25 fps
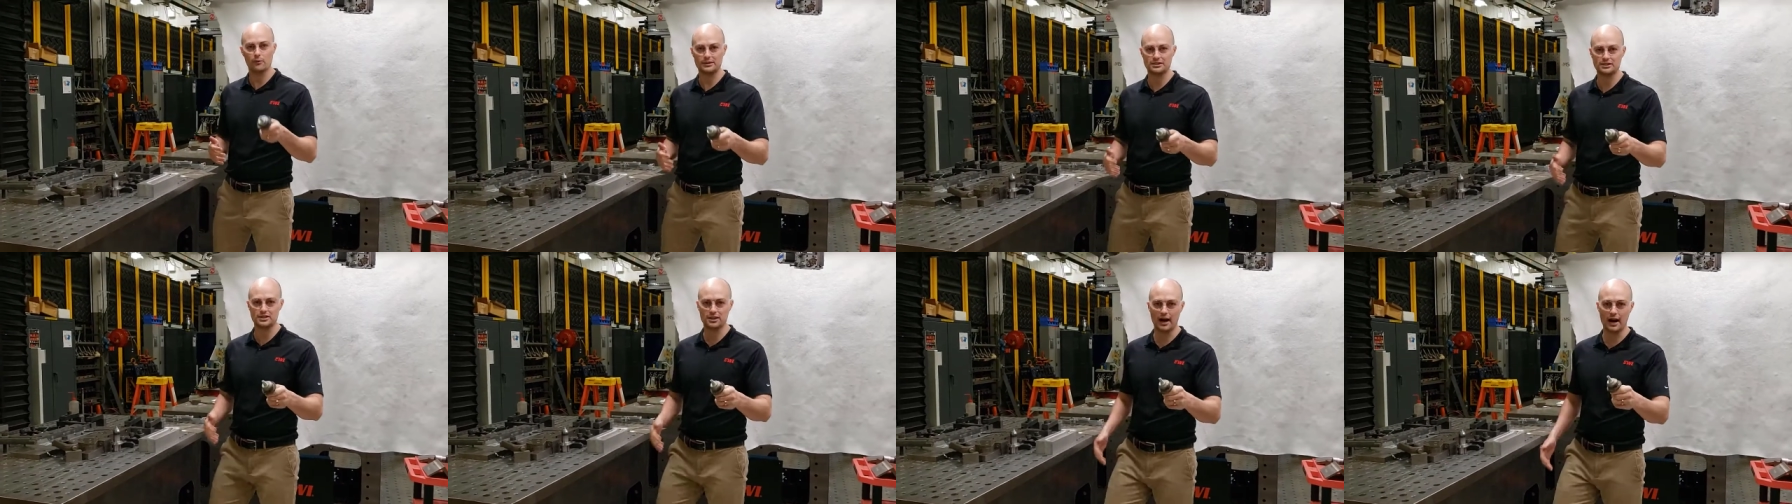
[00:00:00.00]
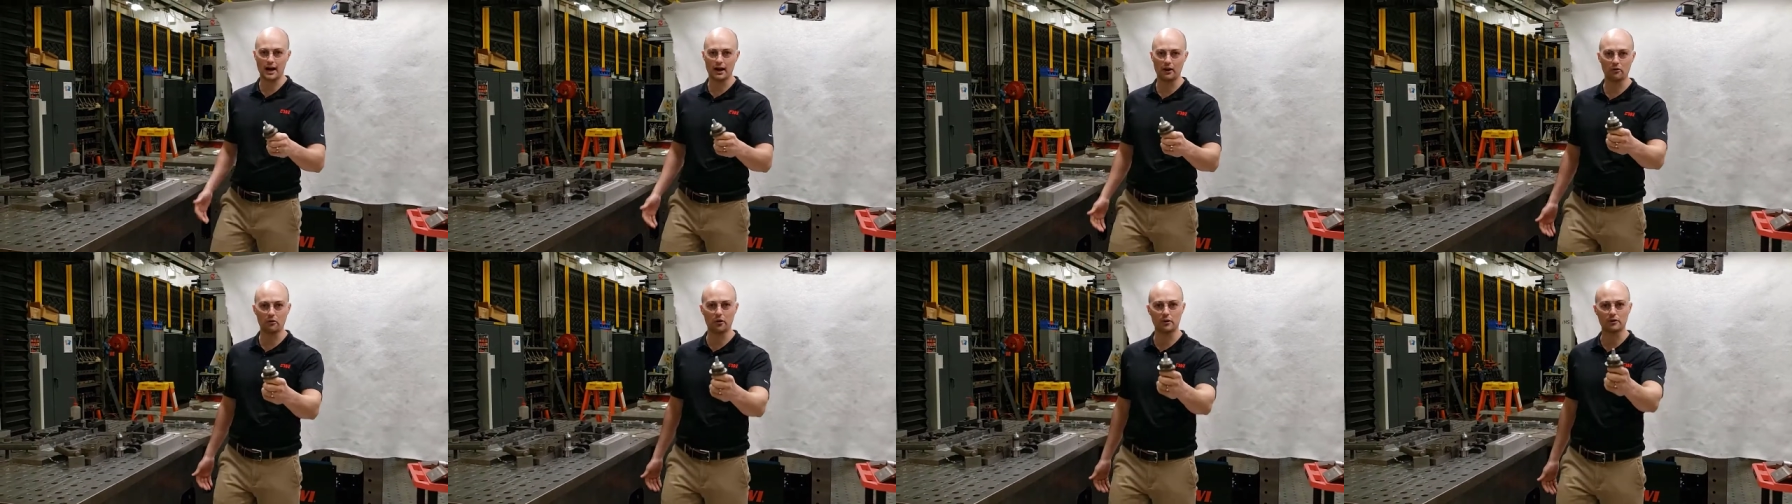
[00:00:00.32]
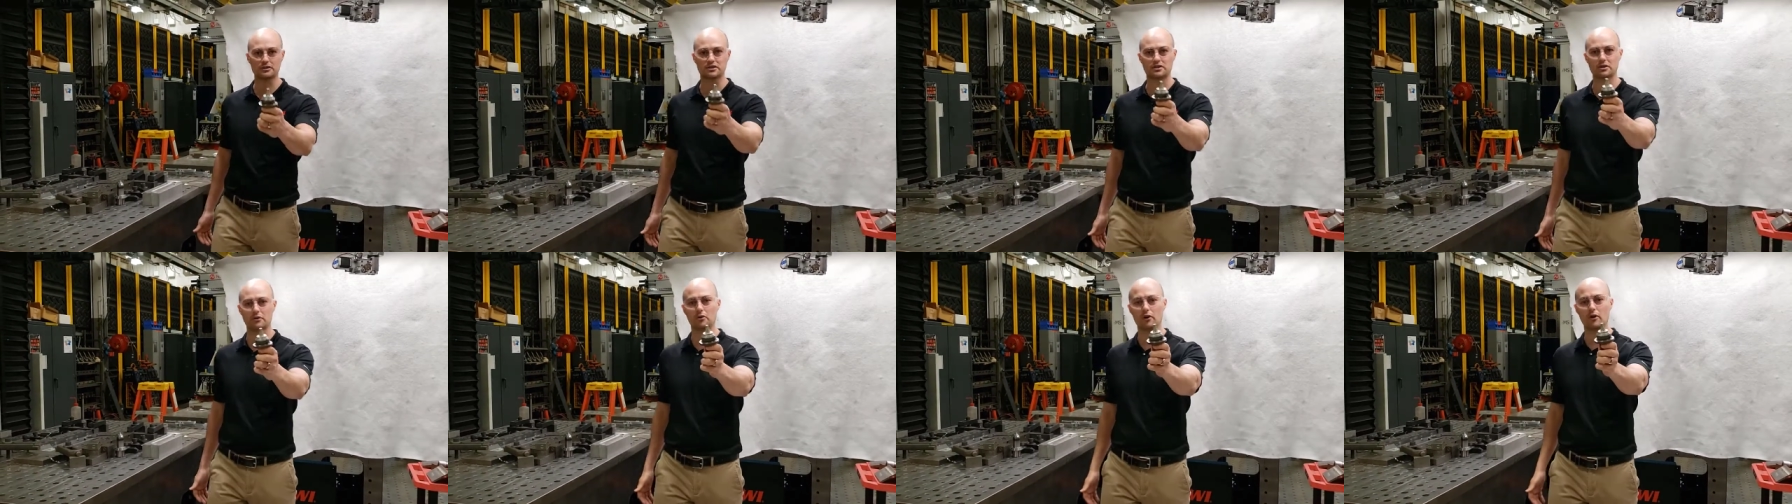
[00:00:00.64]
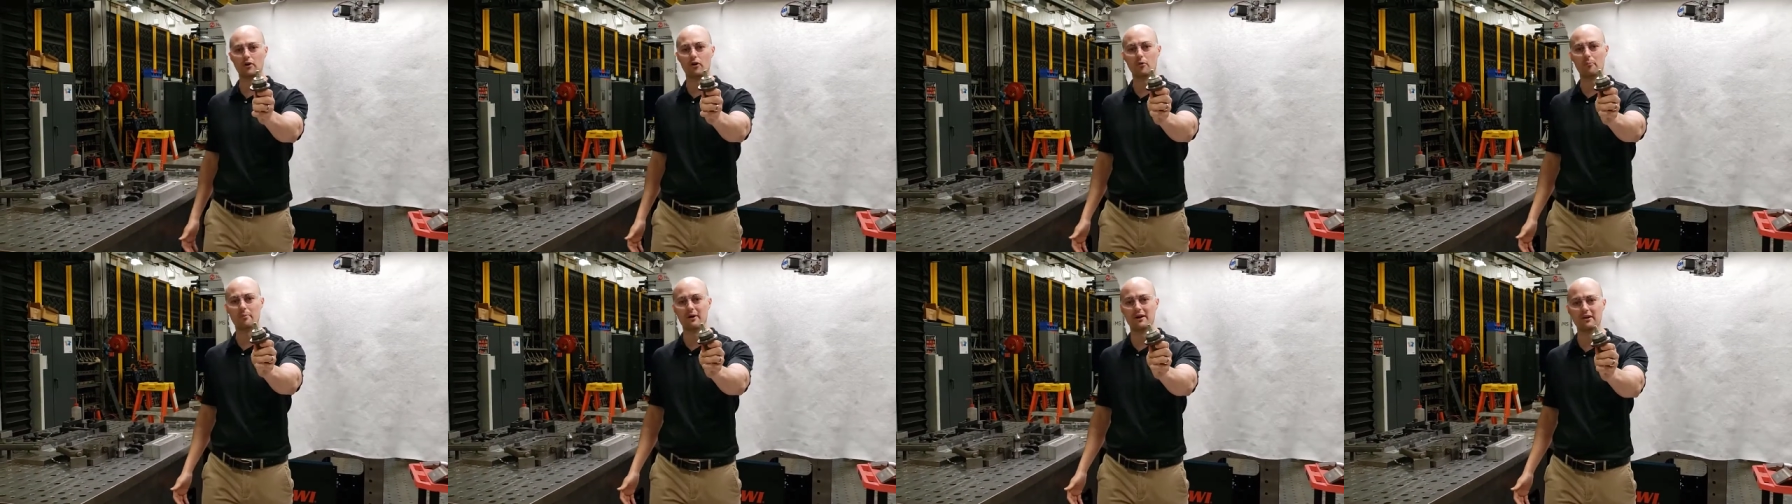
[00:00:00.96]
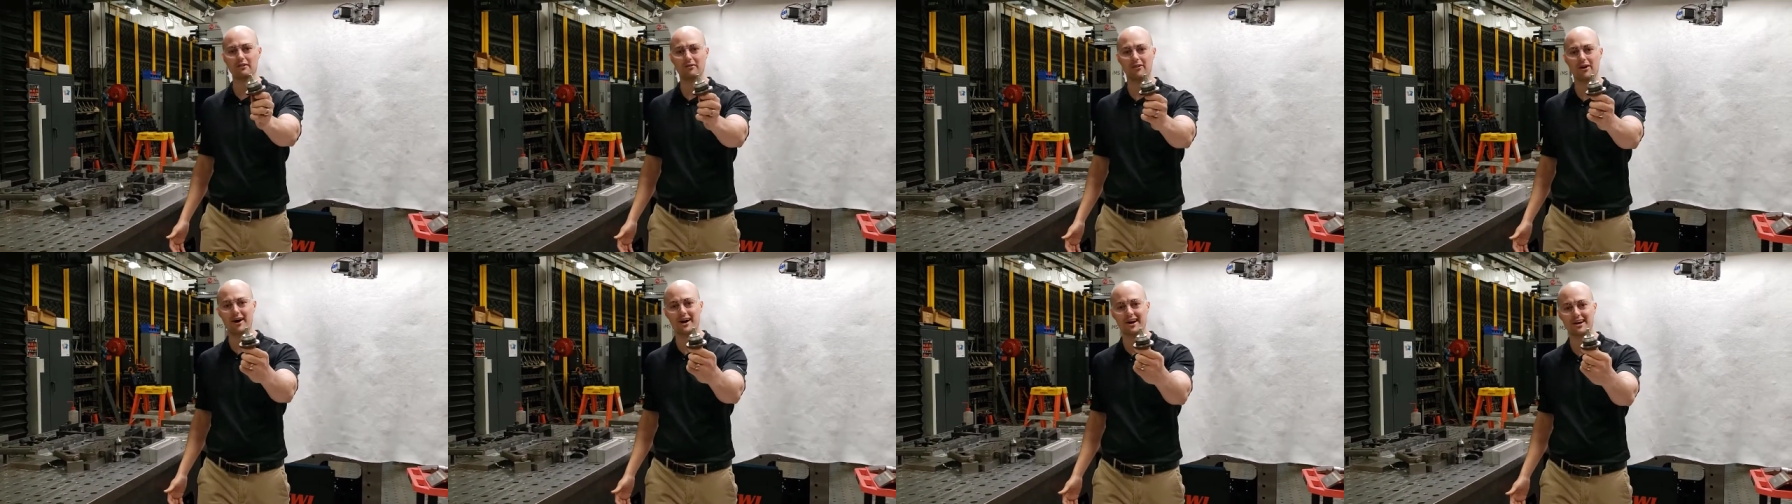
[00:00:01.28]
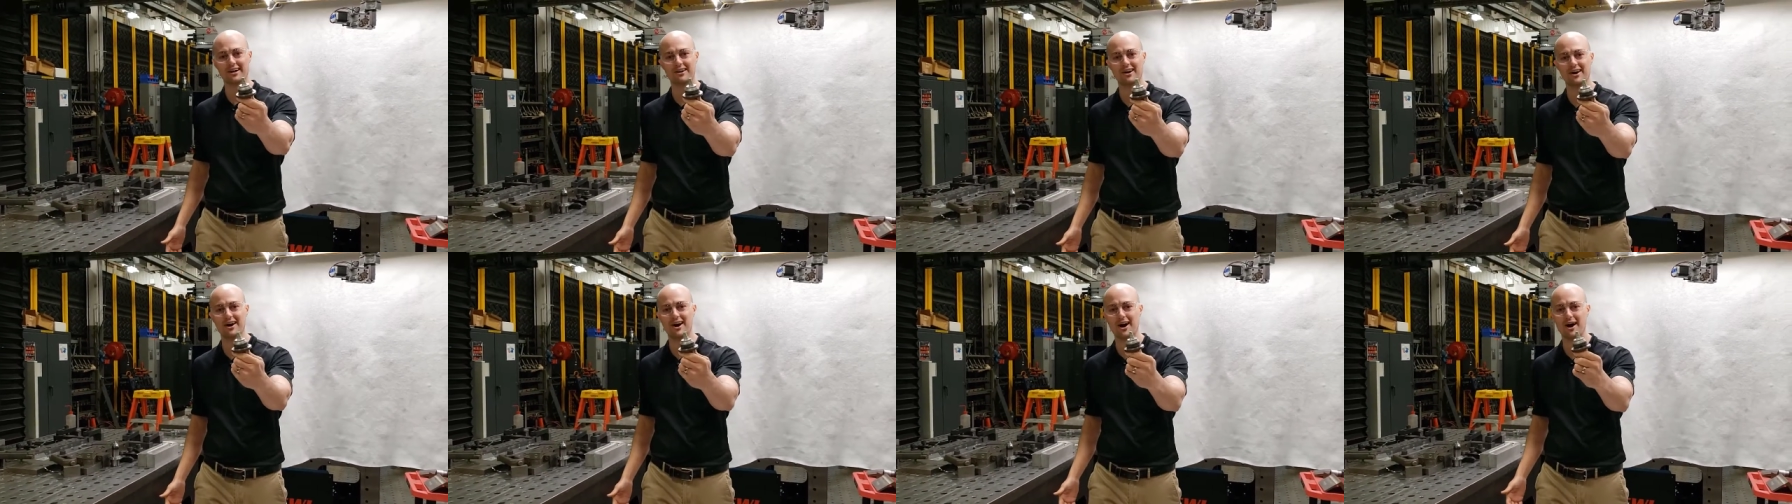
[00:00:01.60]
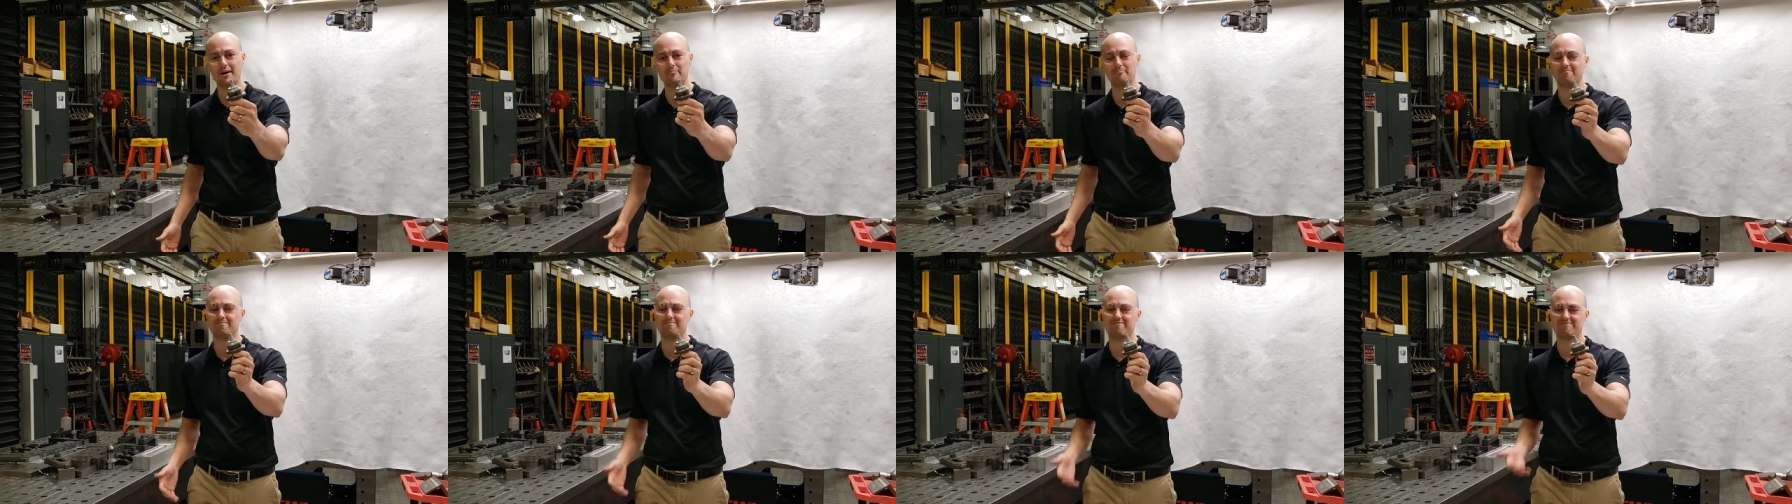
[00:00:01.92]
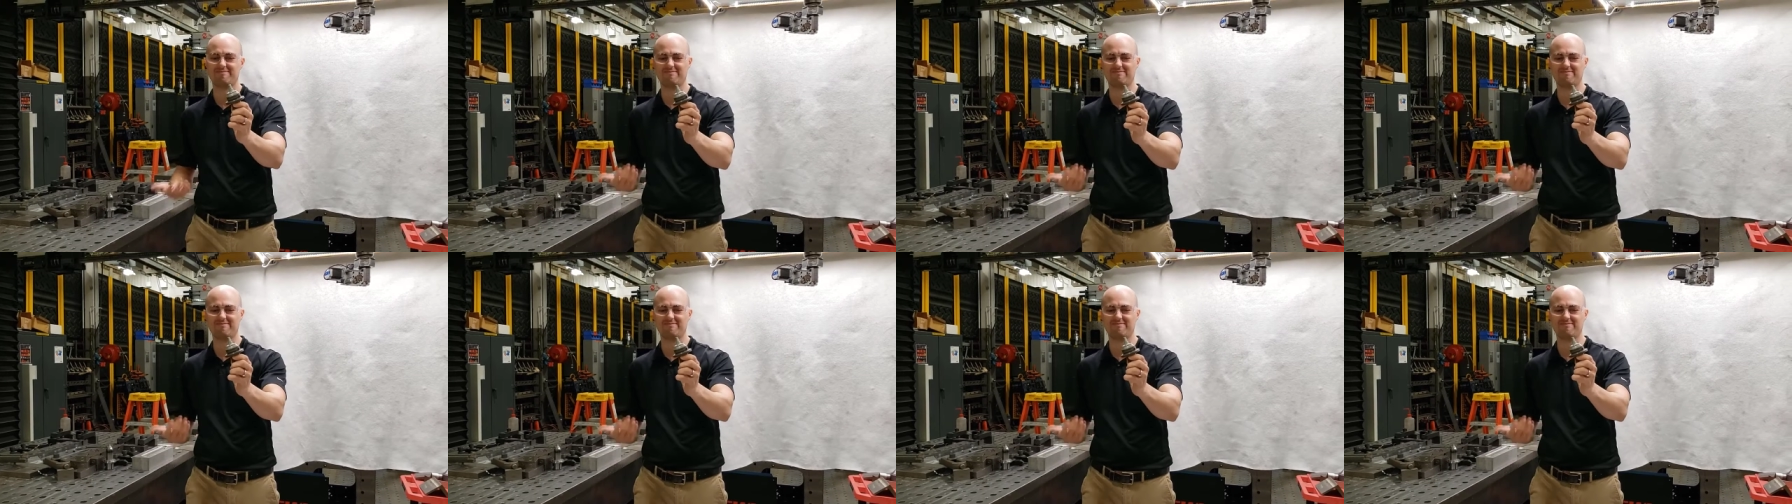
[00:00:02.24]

which kind of looks a little bit like, uh,